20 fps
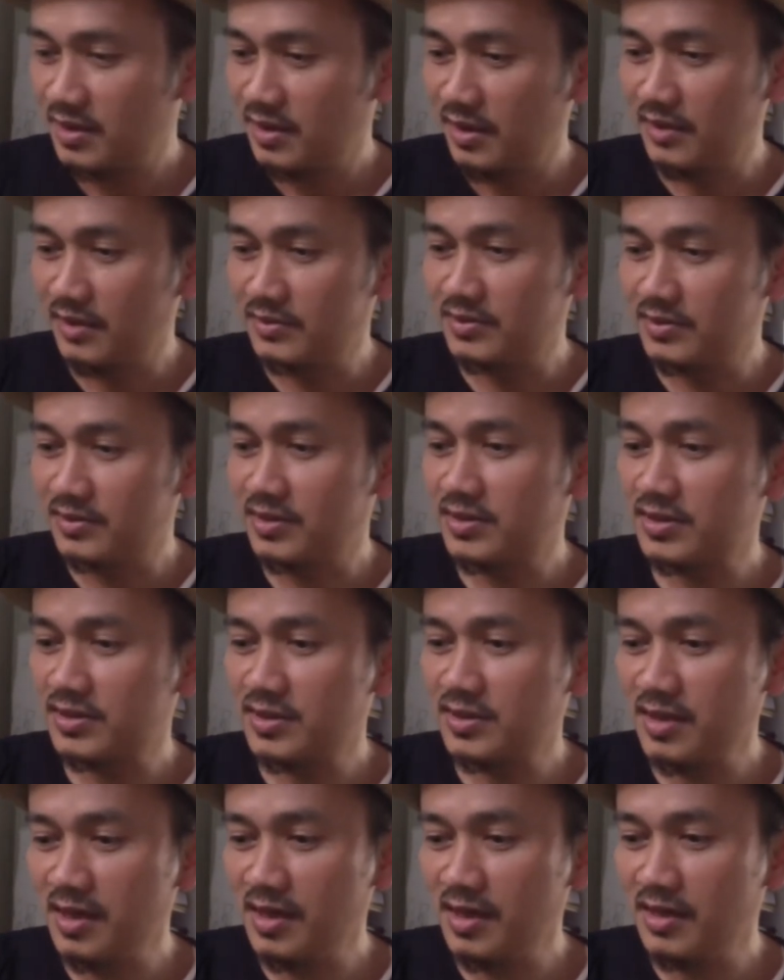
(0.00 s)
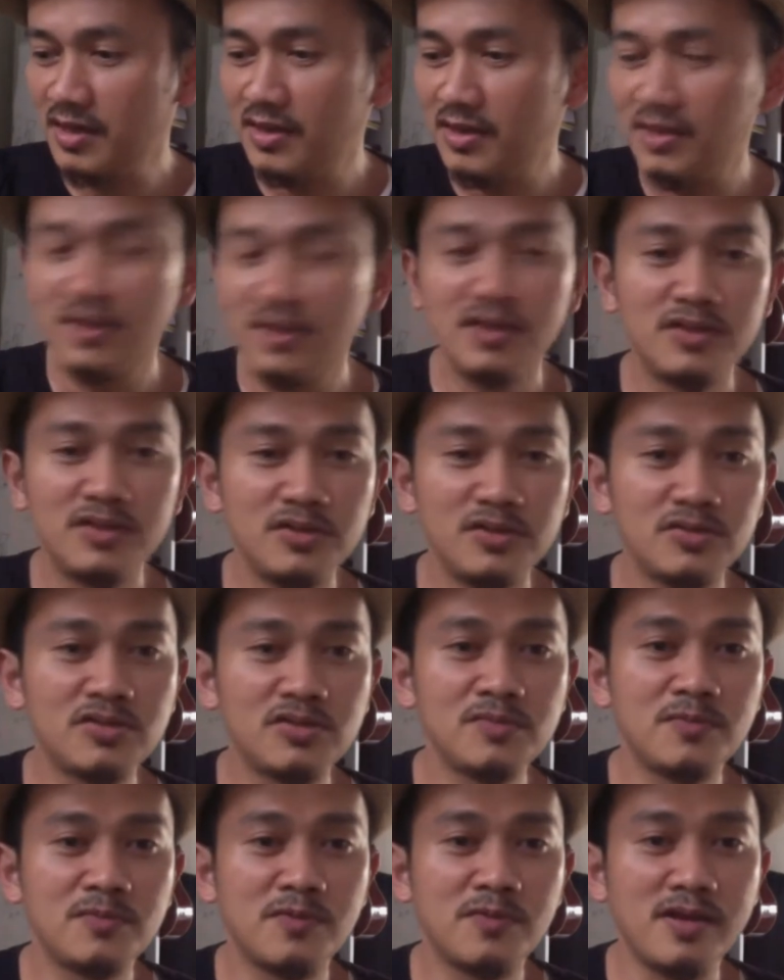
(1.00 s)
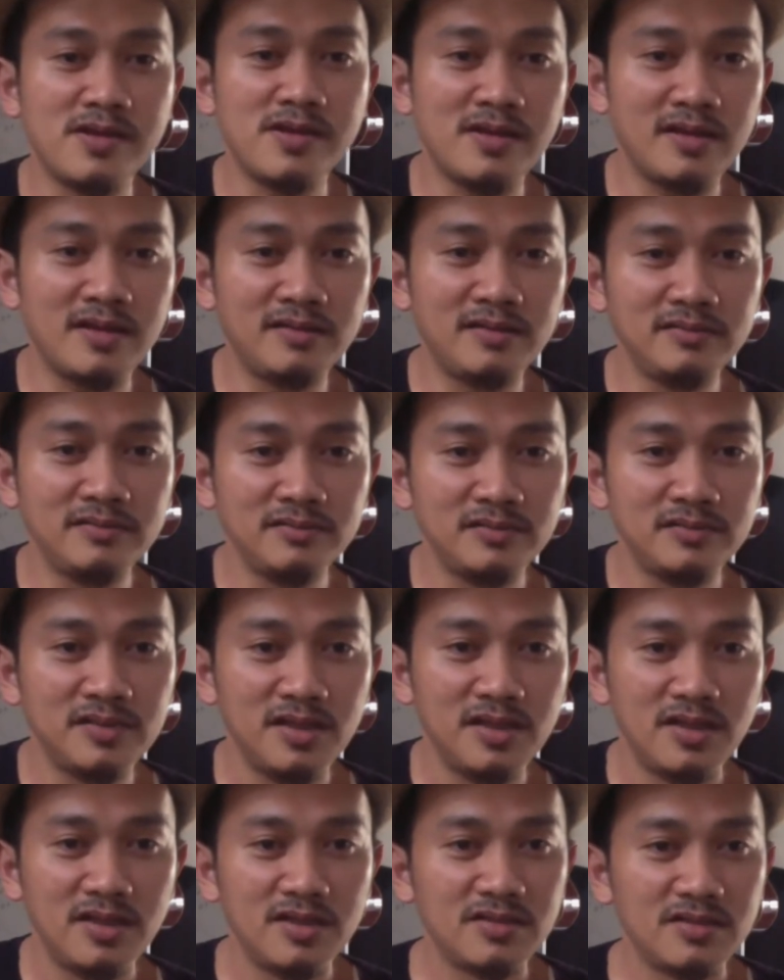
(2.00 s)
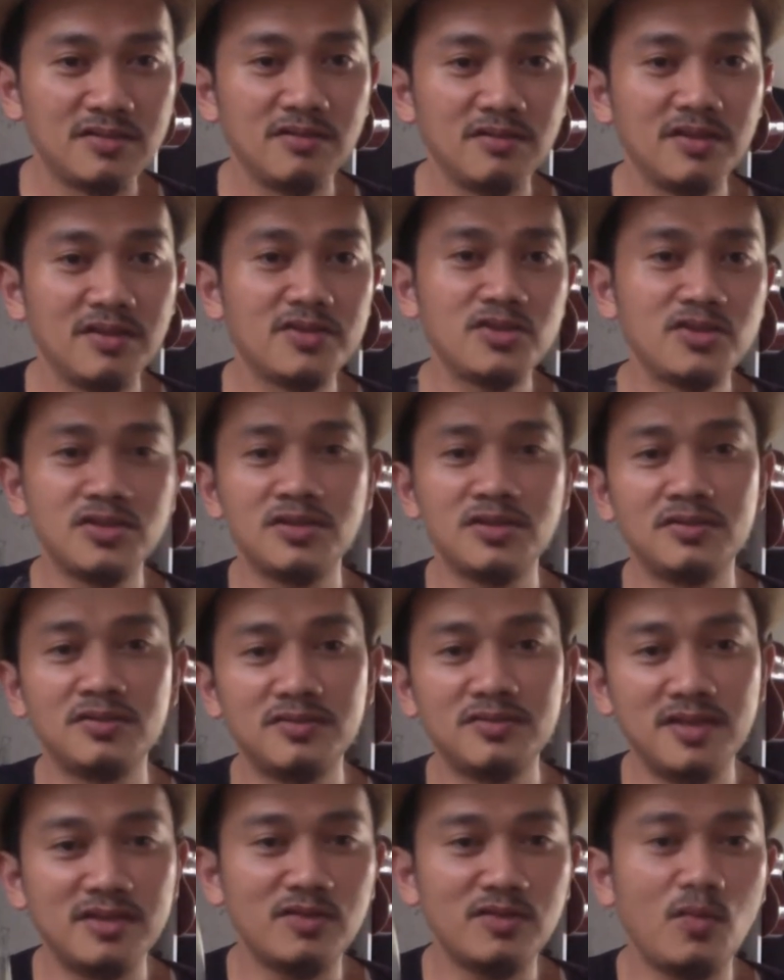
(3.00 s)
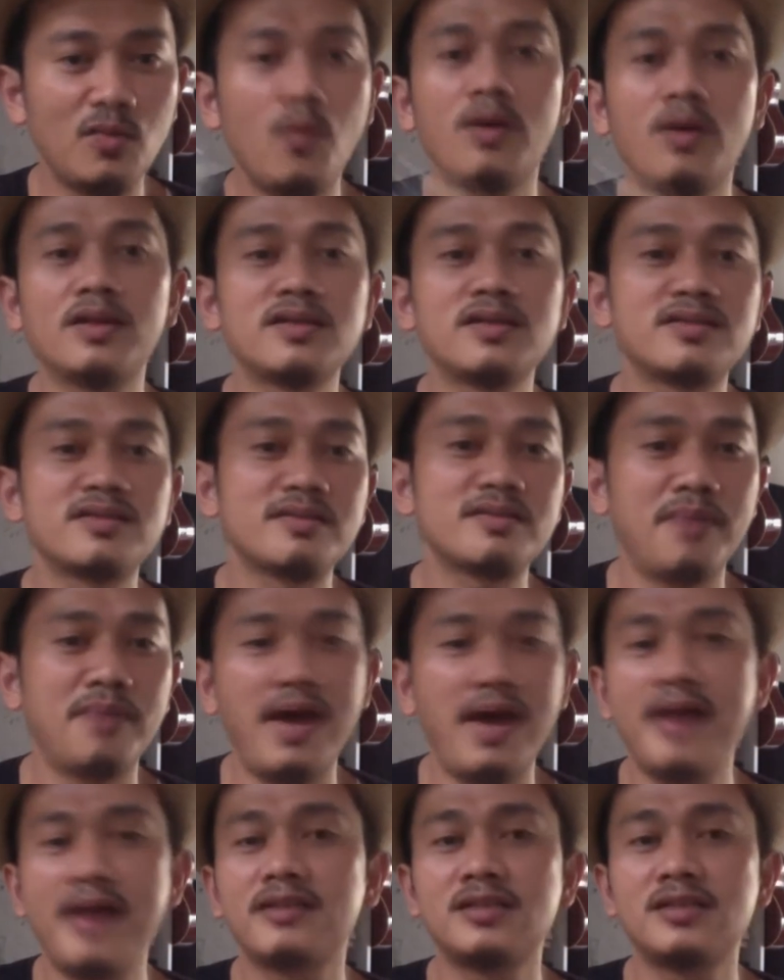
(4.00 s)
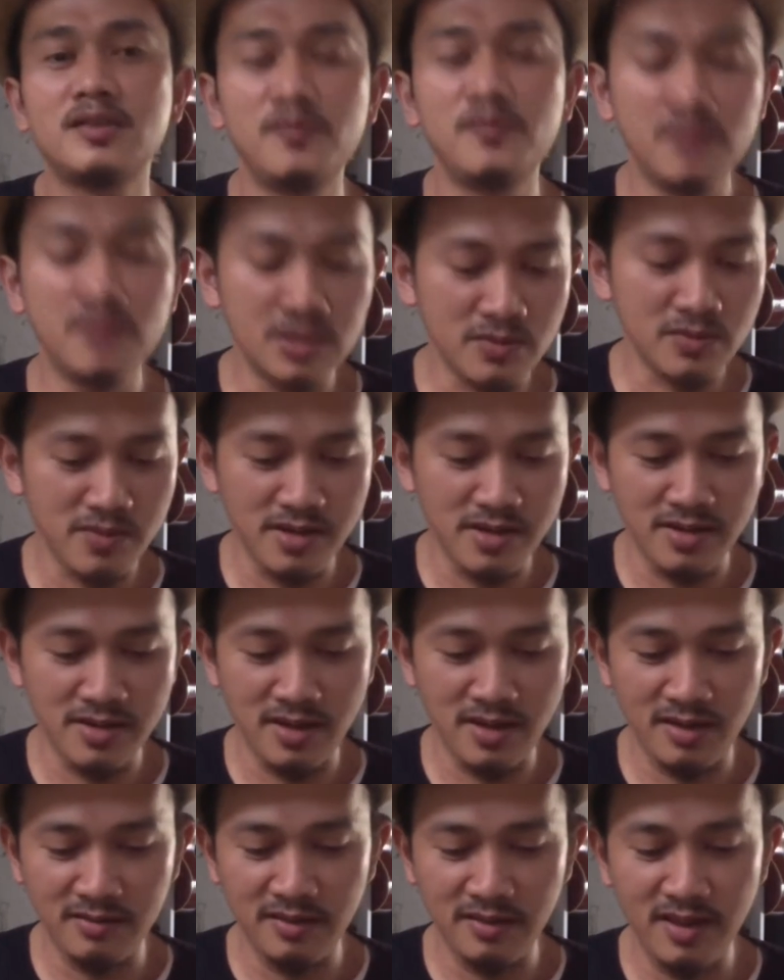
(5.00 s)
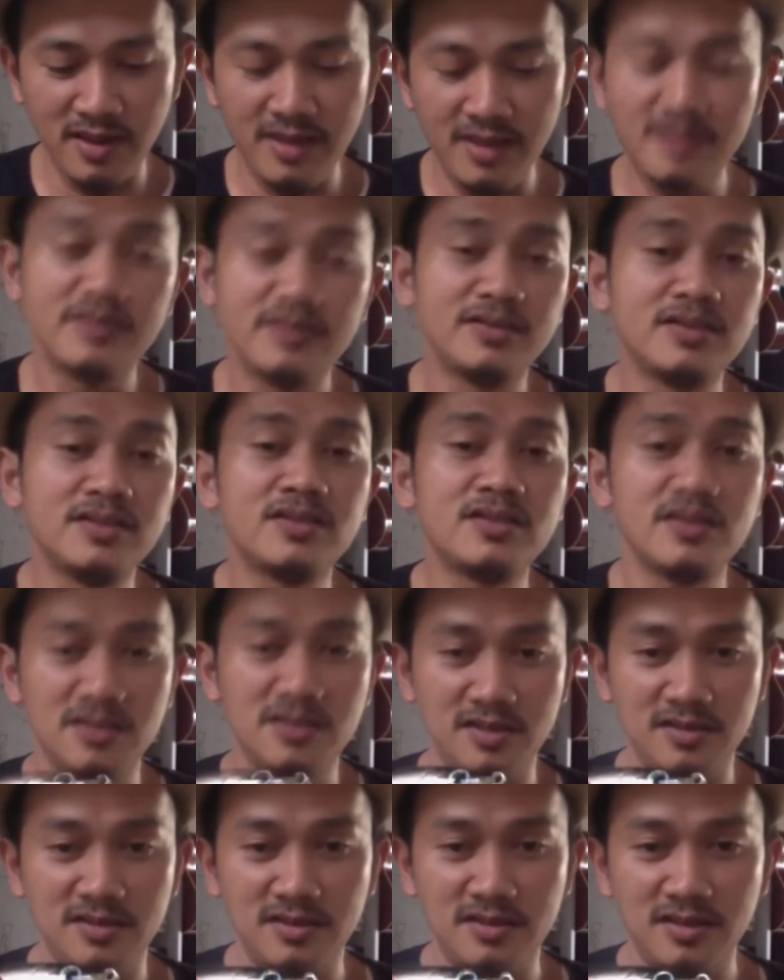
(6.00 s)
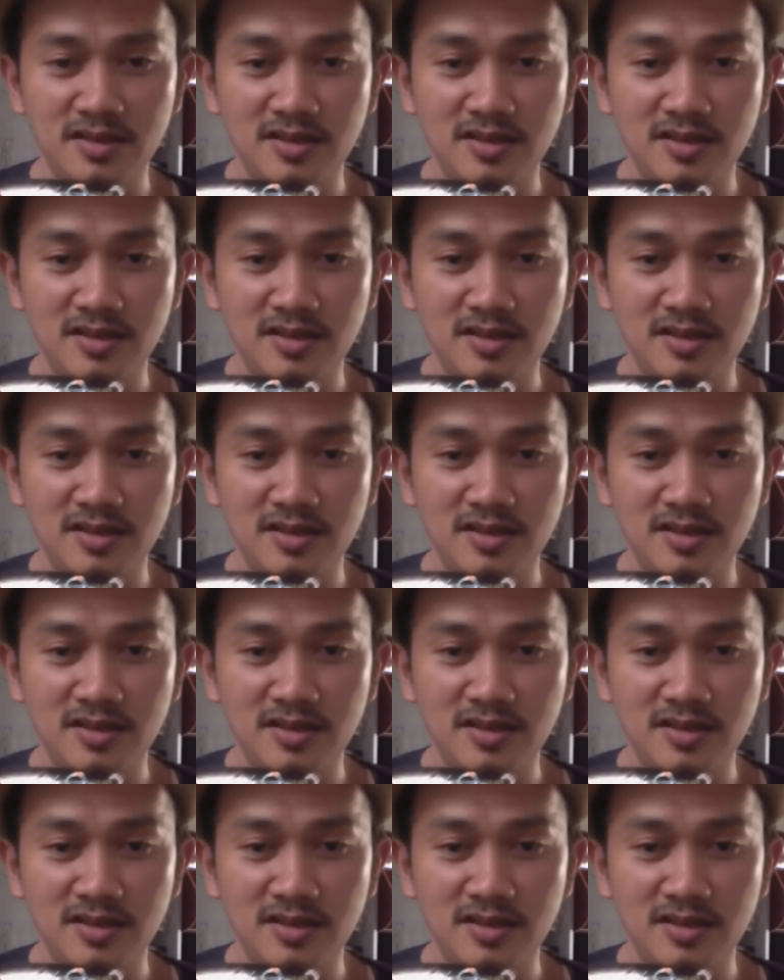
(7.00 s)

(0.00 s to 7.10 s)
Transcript: on this YouTube right now to let you know that what is my activity right now, and this is it.